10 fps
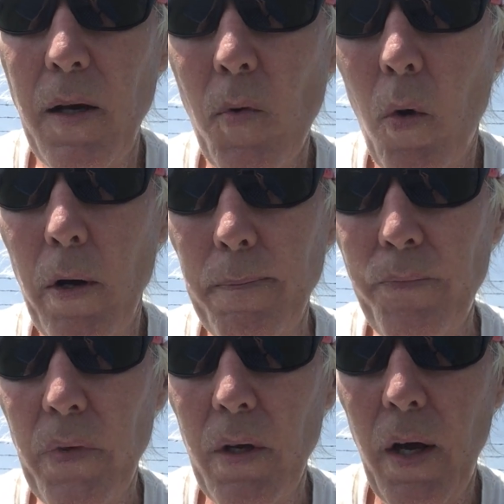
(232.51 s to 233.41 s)
anymore
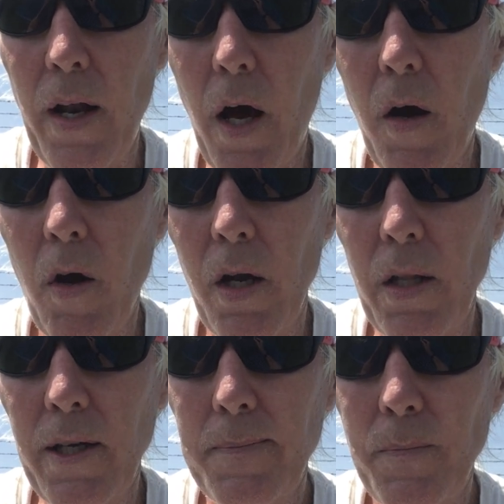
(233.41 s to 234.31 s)
at all
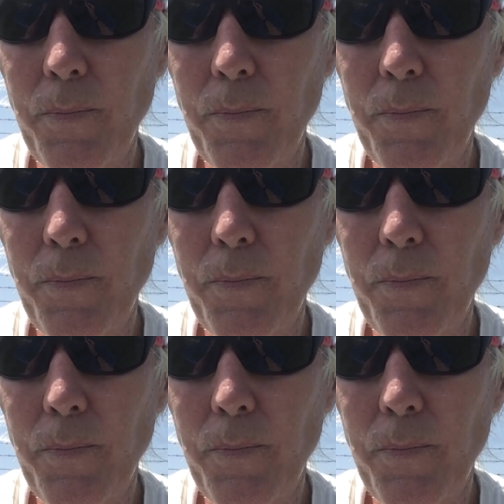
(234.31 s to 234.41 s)
hardly.